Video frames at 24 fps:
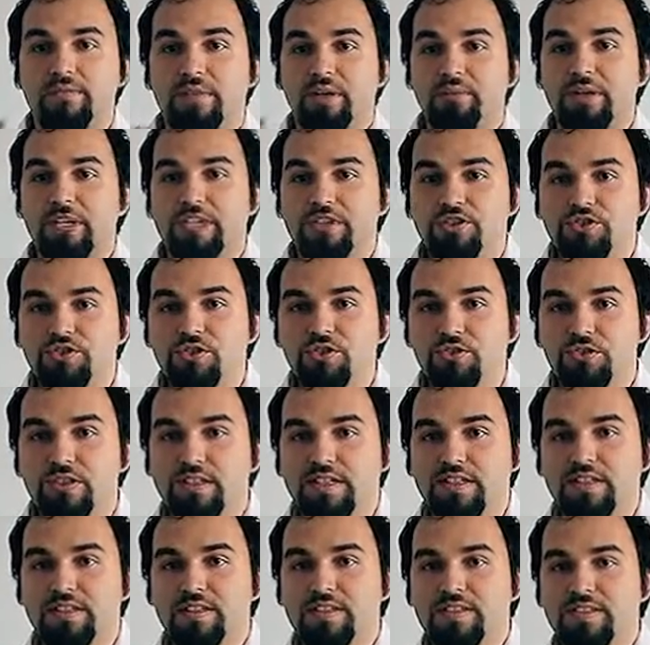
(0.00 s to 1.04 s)
make sure
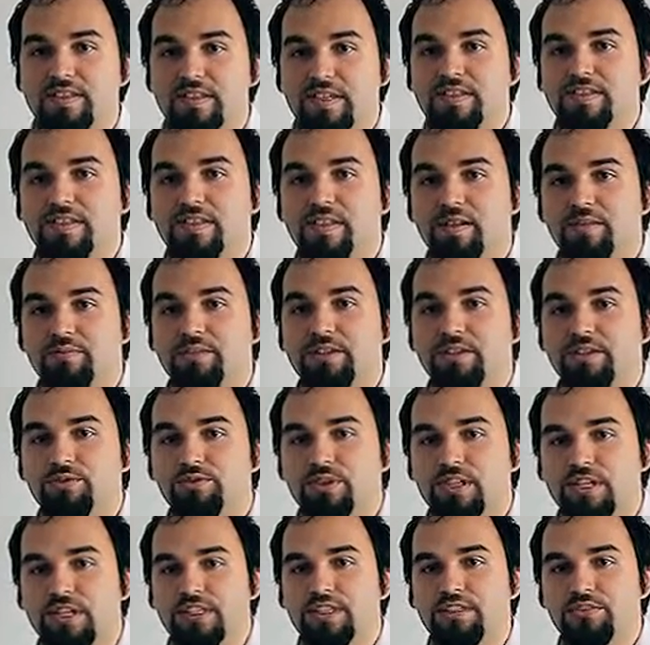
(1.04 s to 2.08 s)
that it says something
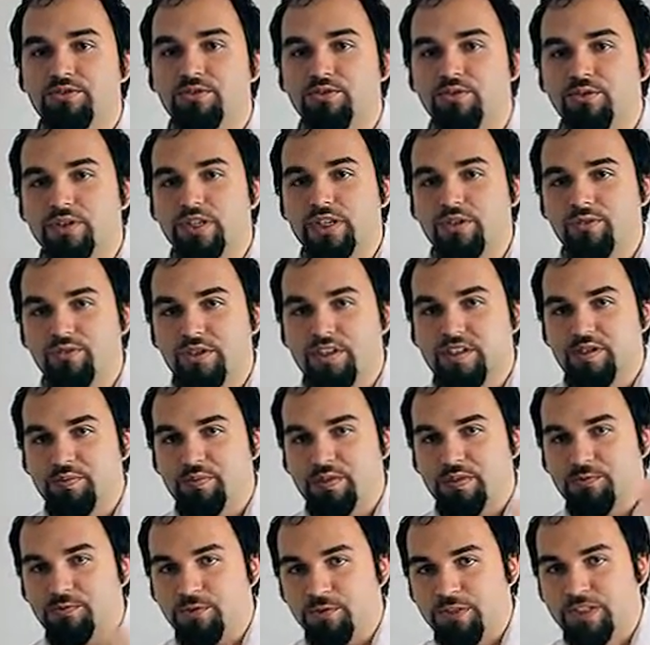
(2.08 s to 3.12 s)
related to cooking
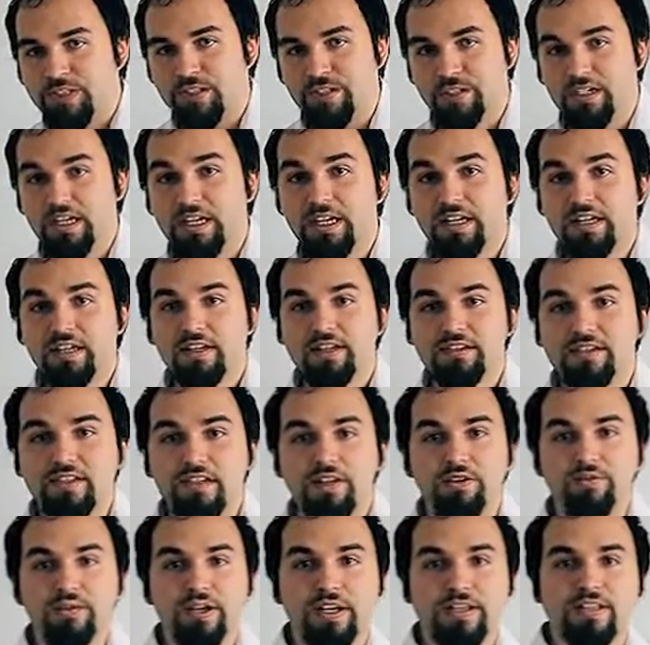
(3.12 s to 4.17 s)
recipes for dinner, because
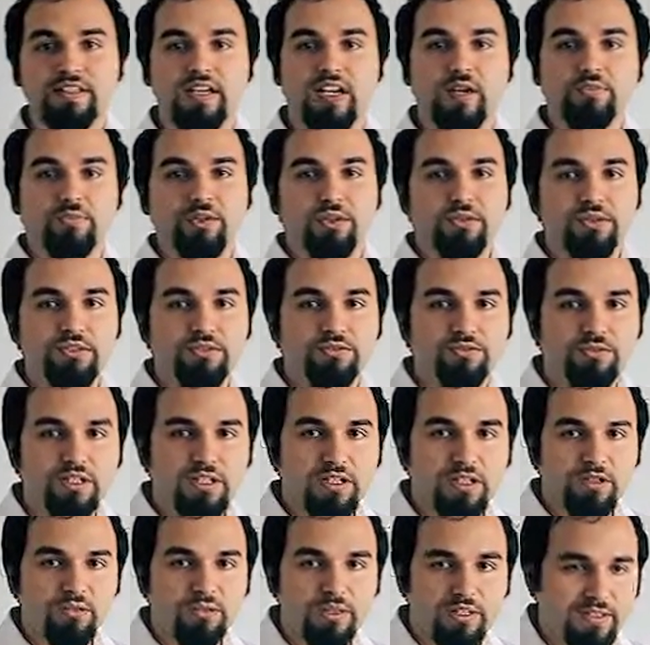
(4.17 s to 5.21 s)
otherwise I'm going to
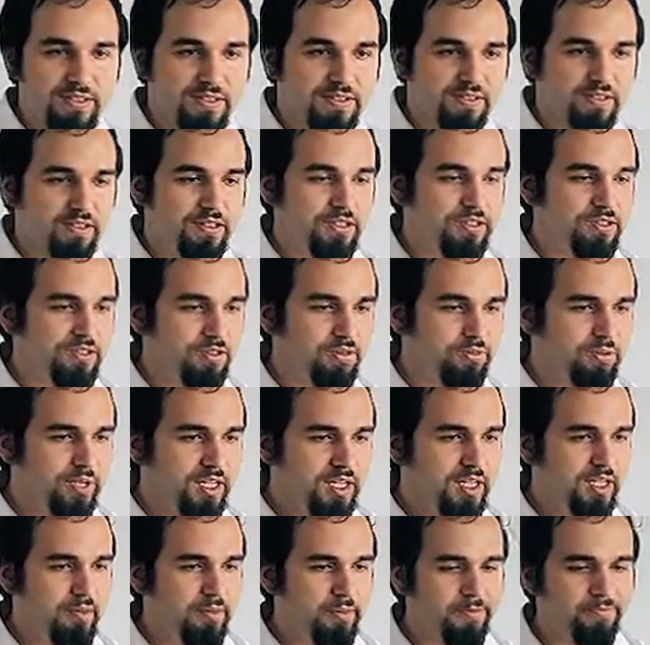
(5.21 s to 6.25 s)
go and search on the
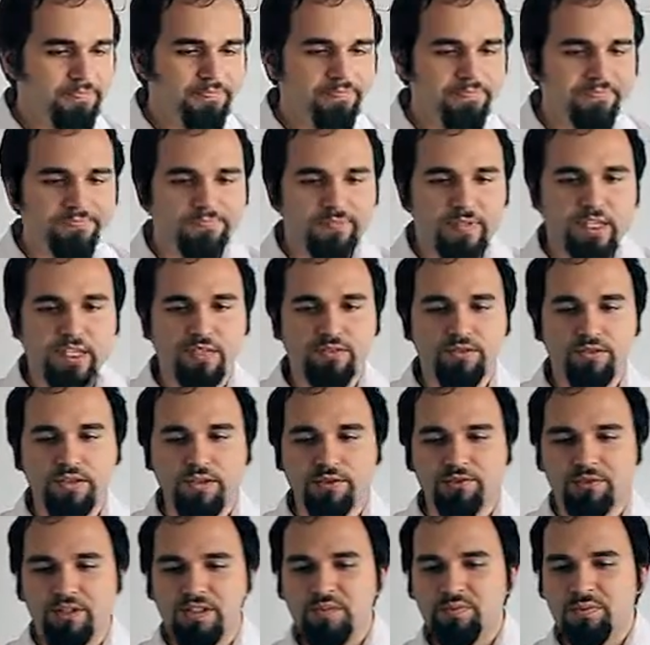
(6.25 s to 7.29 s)
web and
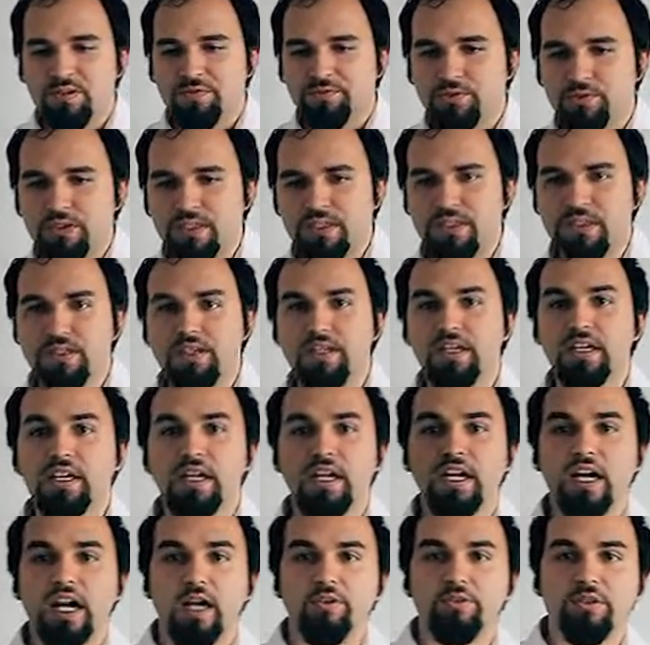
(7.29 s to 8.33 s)
cooking recipes for dinner.
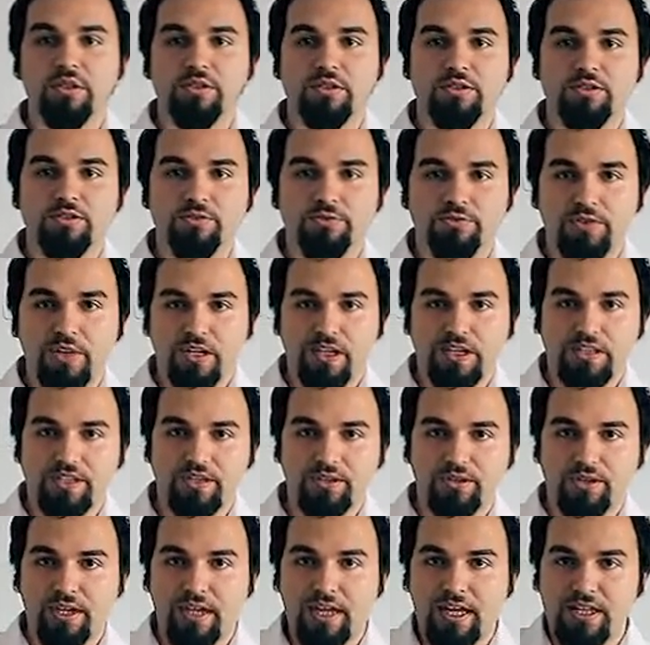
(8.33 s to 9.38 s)
I'm going to find
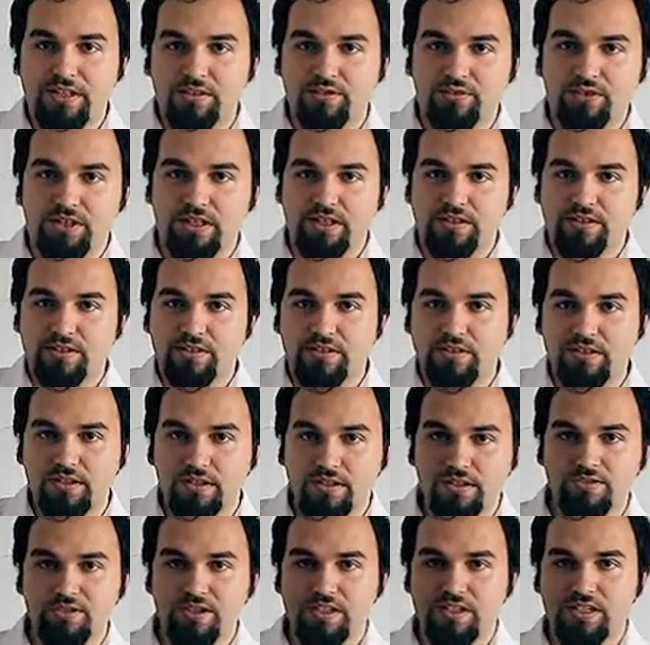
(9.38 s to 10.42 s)
your entry in the
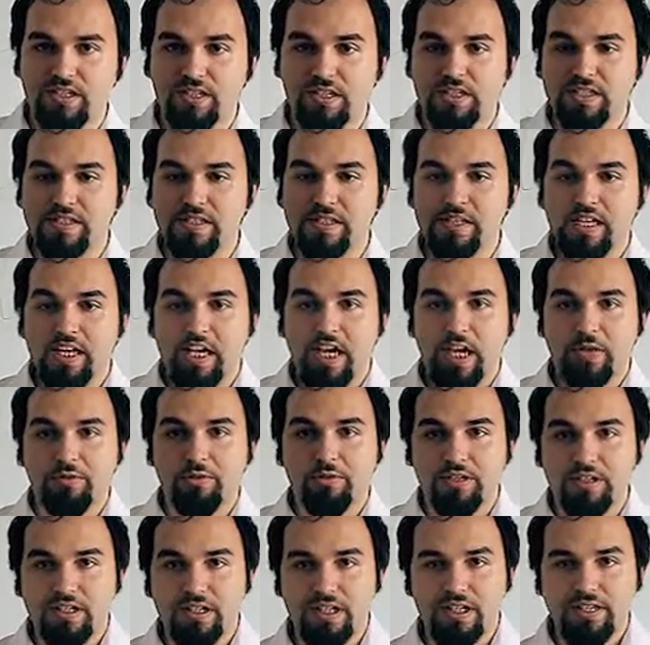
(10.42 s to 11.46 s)
search results, I'm
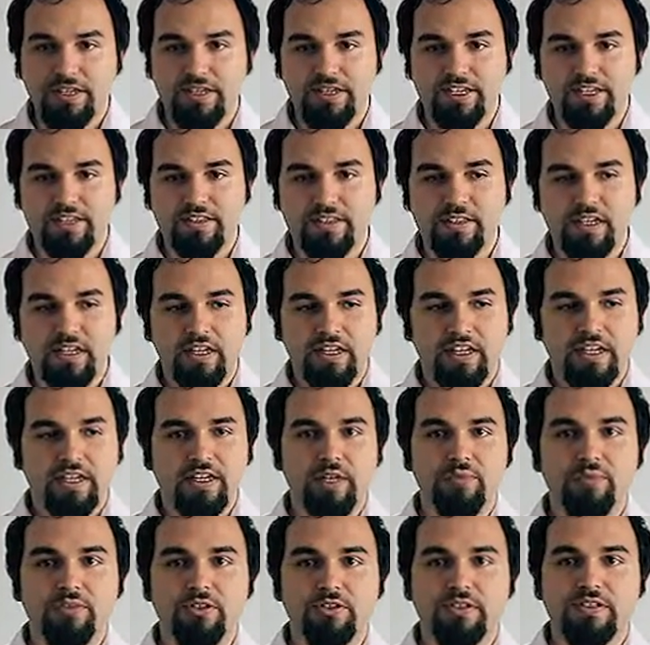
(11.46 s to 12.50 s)
going to click it, and
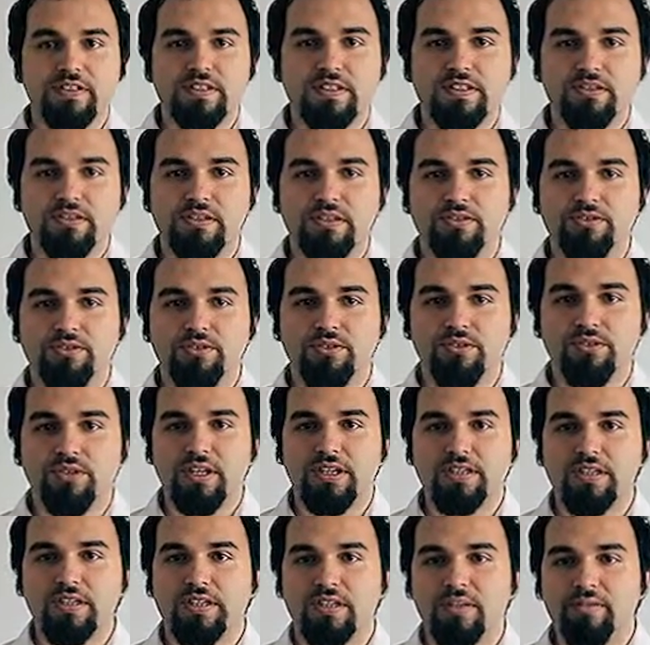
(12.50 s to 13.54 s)
I'm going to see that you're
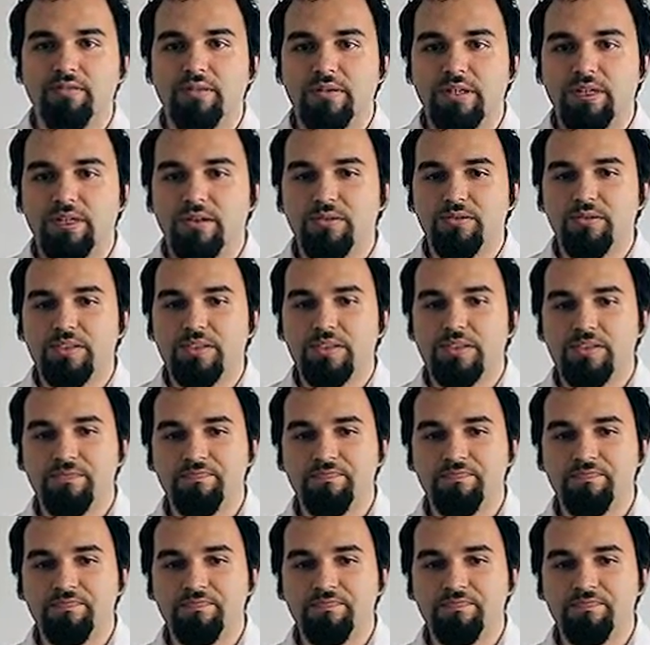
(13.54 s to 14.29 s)
writing about